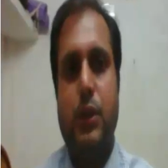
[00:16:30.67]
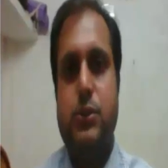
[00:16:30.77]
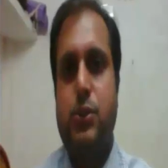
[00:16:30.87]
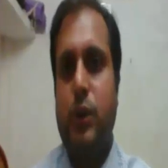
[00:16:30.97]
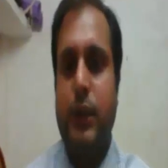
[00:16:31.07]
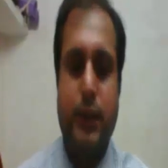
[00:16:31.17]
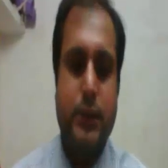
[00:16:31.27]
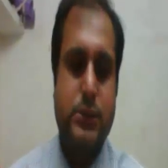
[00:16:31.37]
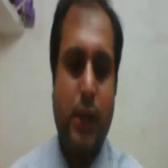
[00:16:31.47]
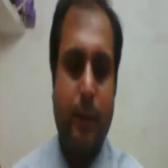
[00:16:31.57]
So it
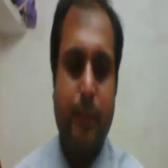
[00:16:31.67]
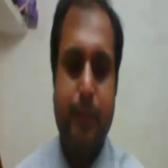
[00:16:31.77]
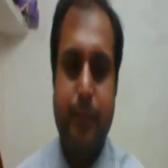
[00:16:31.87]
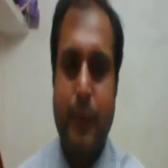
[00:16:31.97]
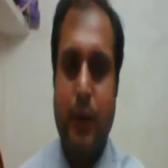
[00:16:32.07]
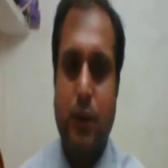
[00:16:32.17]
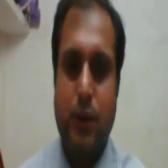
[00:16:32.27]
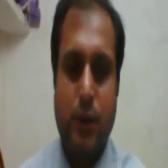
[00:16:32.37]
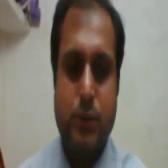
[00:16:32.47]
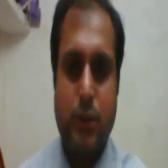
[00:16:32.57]
is
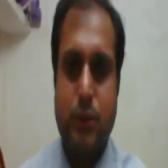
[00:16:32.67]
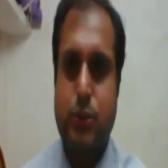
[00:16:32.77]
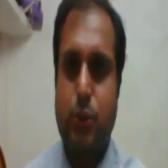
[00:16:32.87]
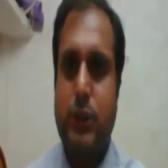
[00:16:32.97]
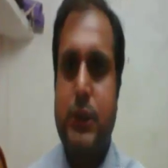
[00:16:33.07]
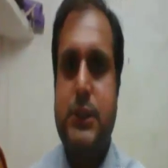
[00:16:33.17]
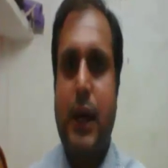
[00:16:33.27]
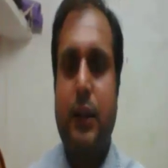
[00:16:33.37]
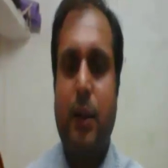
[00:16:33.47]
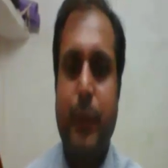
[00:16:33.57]
so these
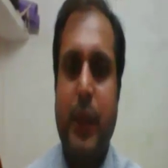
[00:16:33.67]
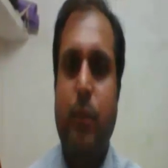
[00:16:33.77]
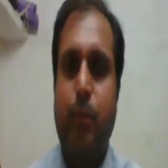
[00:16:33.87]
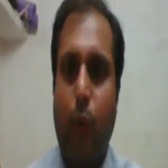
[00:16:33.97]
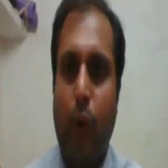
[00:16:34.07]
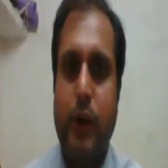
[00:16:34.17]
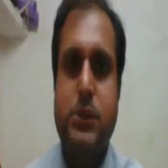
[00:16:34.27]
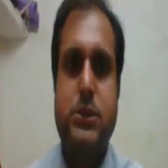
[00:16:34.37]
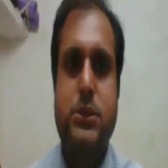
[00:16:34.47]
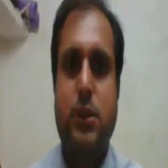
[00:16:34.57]
are the main
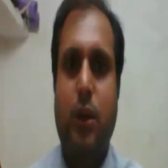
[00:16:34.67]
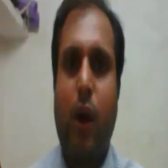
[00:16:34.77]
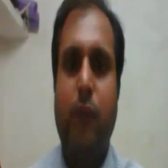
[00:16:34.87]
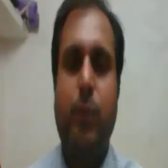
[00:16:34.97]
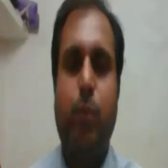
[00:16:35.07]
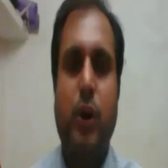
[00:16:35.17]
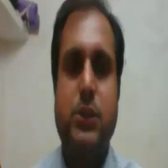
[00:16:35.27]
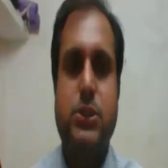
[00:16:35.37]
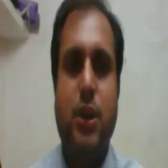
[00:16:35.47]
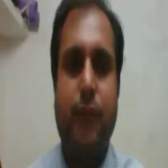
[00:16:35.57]
points of the
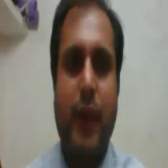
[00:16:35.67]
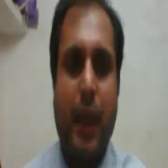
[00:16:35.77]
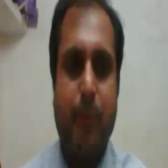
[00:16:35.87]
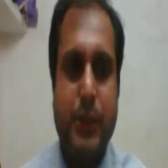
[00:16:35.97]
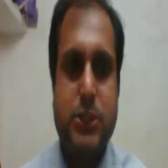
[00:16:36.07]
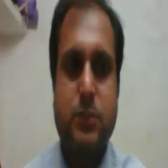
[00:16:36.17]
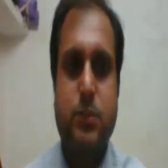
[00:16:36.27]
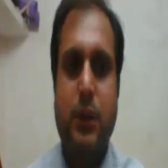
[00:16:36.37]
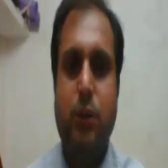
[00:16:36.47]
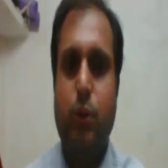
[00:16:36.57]
policy of
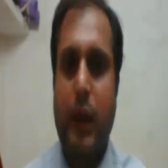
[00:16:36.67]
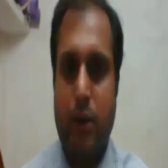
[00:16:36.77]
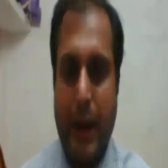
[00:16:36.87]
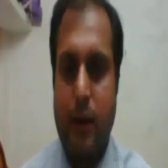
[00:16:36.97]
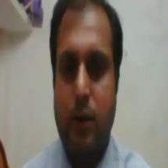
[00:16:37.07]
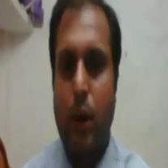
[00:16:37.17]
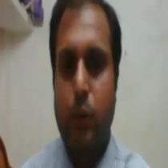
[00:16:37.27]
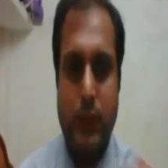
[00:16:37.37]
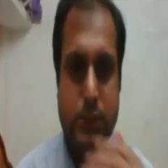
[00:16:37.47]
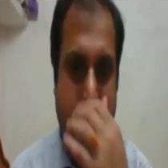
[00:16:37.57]
appeasement. You can write
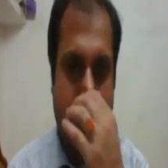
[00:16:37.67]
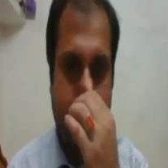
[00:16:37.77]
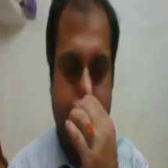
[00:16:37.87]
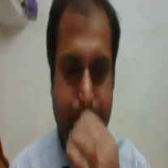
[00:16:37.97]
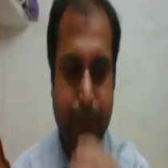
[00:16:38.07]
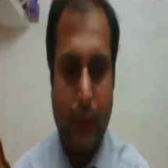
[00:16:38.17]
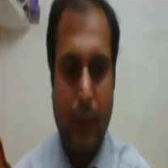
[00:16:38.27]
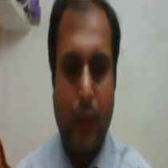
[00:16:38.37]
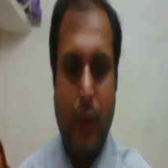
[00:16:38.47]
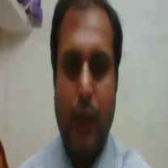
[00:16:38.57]
down this,
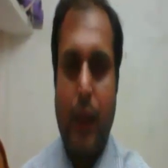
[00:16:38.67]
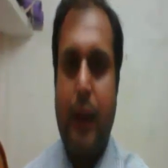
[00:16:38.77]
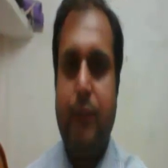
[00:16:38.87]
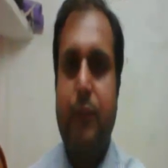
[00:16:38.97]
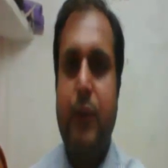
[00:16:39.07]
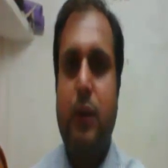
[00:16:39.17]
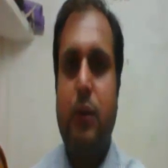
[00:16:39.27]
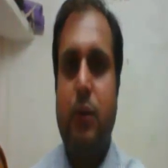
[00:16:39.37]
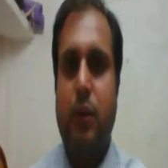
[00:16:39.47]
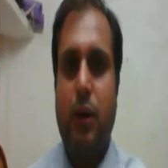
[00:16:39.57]
and we
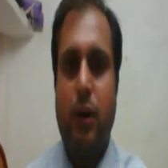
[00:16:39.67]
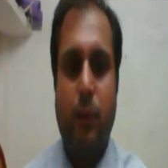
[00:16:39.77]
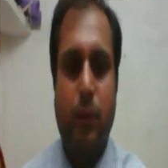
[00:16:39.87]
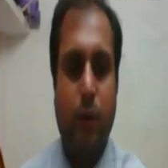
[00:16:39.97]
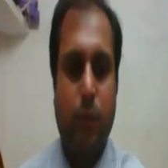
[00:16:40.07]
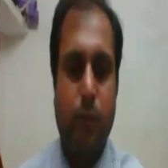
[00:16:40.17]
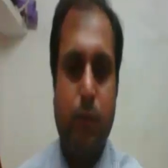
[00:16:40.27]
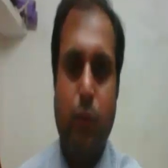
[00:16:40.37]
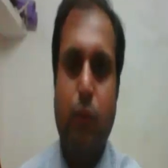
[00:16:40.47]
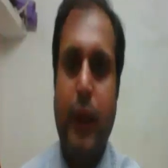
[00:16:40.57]
will
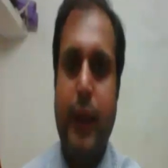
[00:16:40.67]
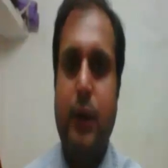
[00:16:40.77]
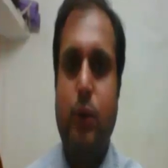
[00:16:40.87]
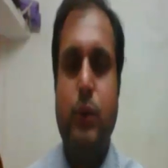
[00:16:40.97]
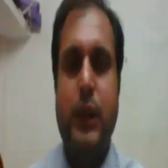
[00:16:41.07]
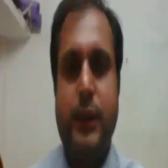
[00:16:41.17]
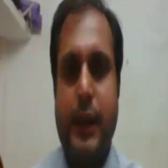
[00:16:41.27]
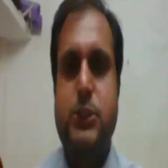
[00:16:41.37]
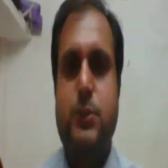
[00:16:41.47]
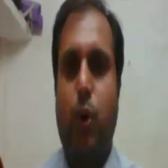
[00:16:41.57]
move ahead to the
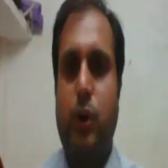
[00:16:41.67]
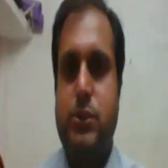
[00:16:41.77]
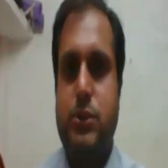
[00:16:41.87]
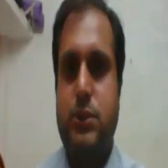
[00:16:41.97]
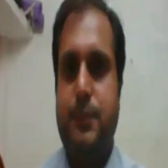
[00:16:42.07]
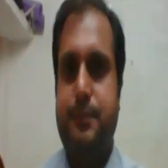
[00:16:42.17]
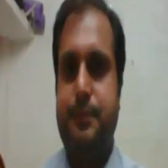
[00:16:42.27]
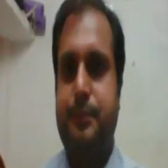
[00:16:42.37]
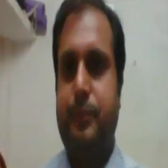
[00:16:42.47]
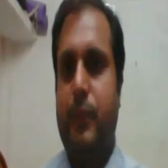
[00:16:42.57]
next point.
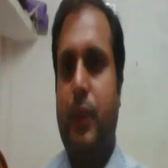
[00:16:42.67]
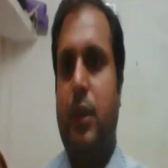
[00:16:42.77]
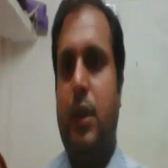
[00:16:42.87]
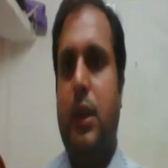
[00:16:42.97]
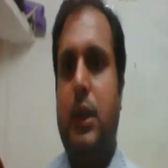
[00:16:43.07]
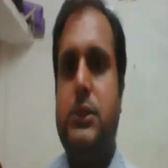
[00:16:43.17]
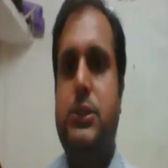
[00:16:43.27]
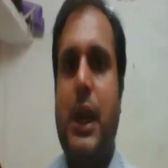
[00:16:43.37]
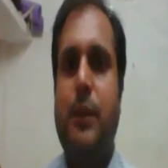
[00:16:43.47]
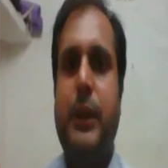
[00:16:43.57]

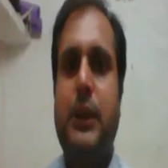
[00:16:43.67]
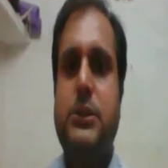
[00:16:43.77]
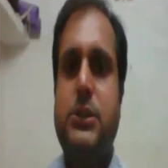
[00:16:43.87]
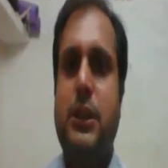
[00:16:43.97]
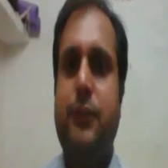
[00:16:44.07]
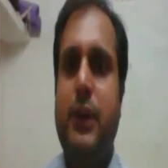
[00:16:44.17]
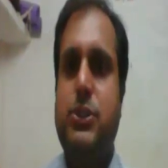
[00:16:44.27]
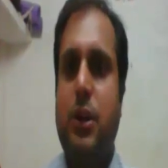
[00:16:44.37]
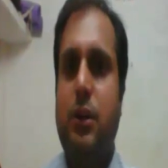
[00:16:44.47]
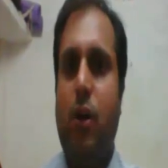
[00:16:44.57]
Japanese
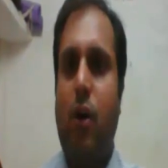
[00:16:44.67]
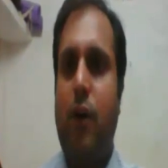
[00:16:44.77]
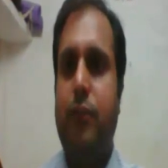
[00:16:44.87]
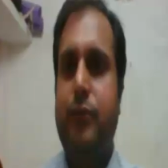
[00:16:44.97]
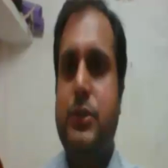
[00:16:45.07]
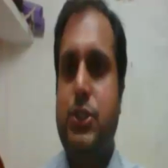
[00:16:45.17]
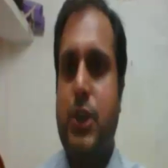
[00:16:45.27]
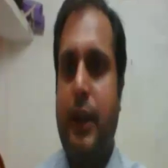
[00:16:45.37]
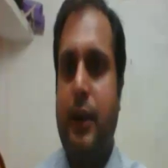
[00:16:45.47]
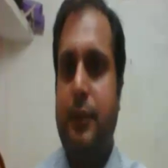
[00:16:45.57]
invasion of
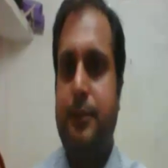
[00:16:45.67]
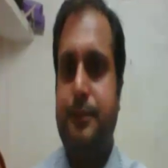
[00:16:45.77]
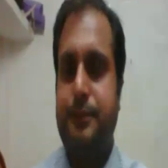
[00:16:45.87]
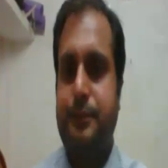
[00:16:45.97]
China.